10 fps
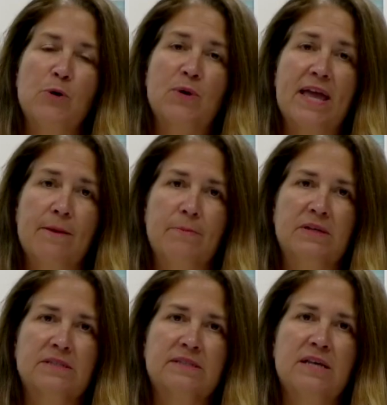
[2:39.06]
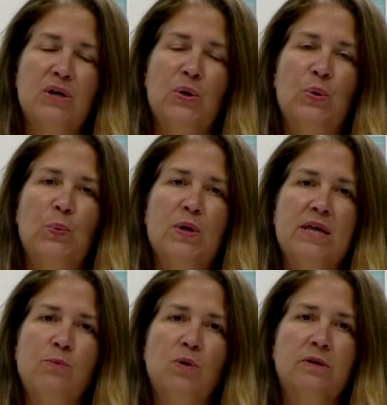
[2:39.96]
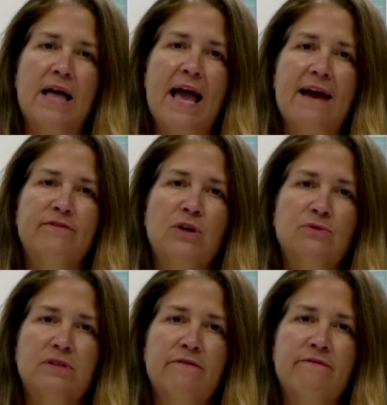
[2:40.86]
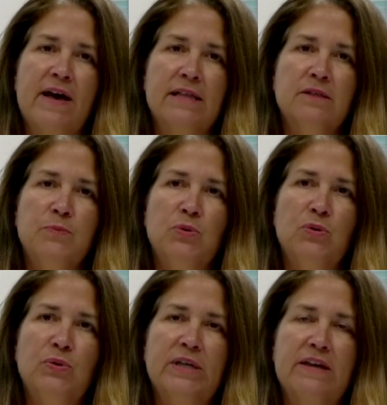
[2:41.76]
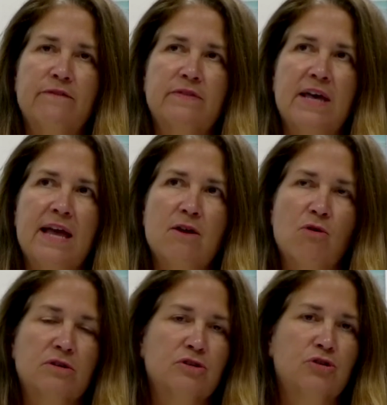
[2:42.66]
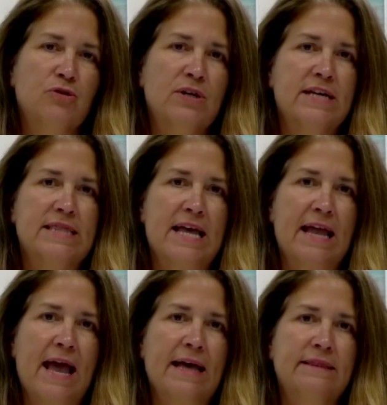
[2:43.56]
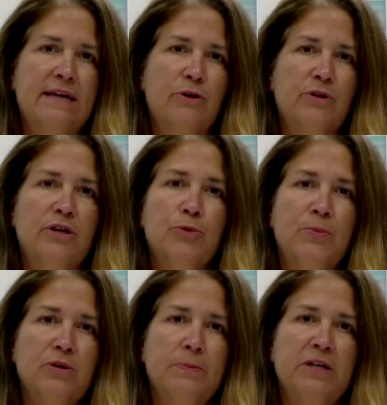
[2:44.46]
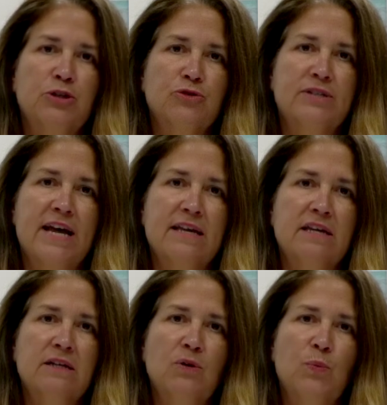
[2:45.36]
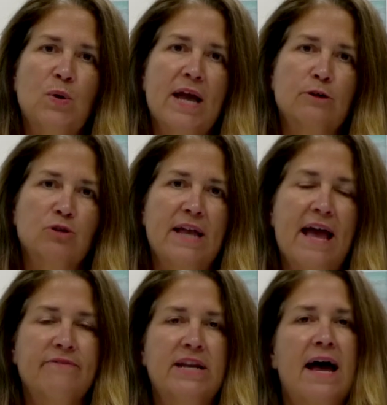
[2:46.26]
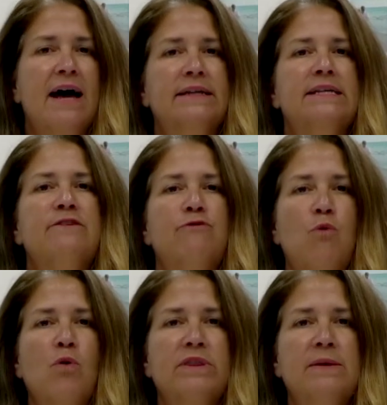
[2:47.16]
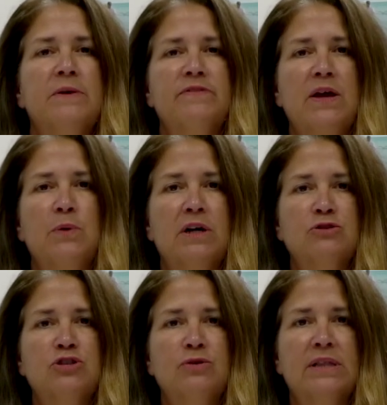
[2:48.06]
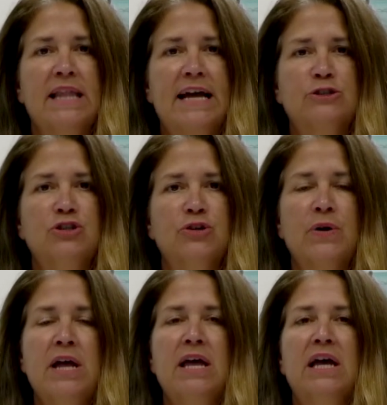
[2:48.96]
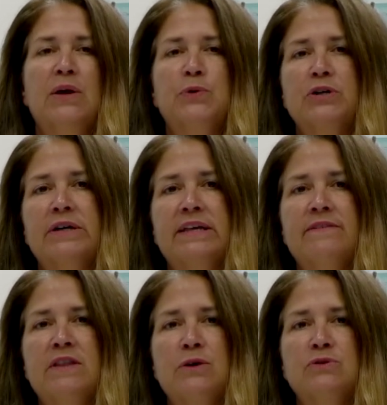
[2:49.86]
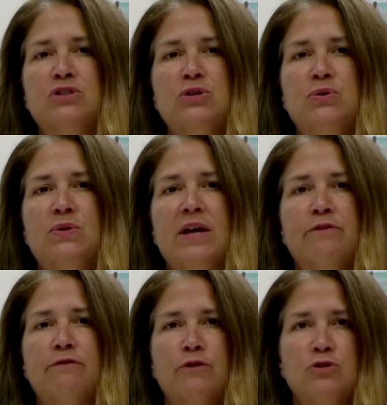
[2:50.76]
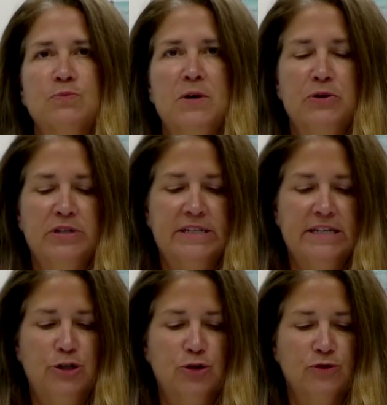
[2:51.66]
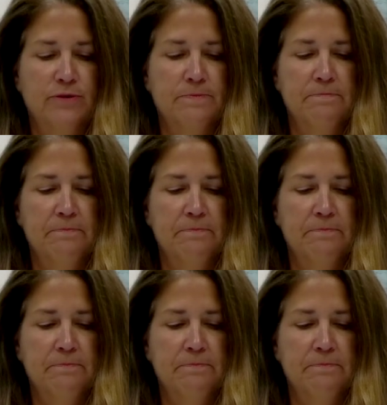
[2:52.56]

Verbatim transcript: on campus. We will have those available if they are a student and they had their yearbook picture taken. We actually have an ID for them if they were our student last year, and we're going to give those to their first period teachers.